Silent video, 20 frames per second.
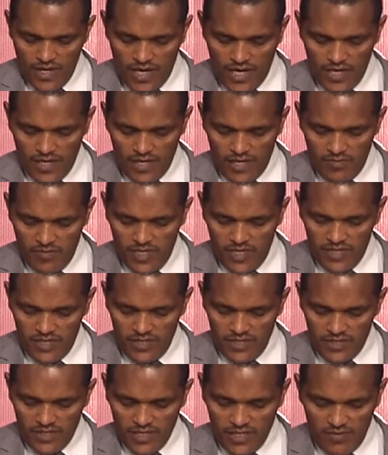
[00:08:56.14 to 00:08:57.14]
I can
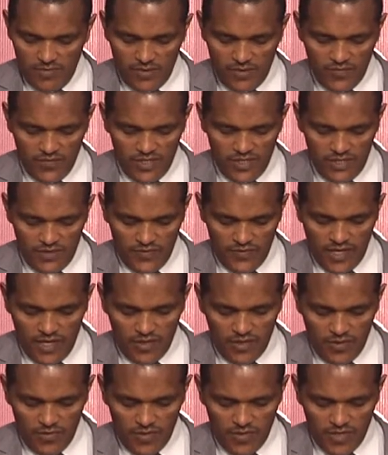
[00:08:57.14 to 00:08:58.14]
mention some of these
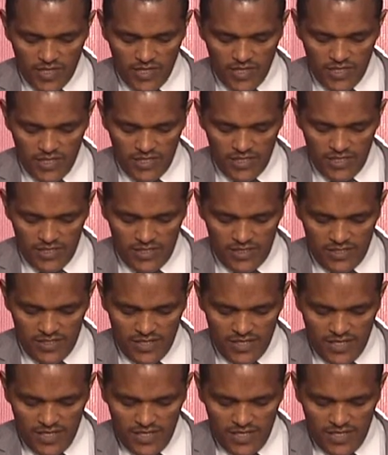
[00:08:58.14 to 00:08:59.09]
philanthropic organizations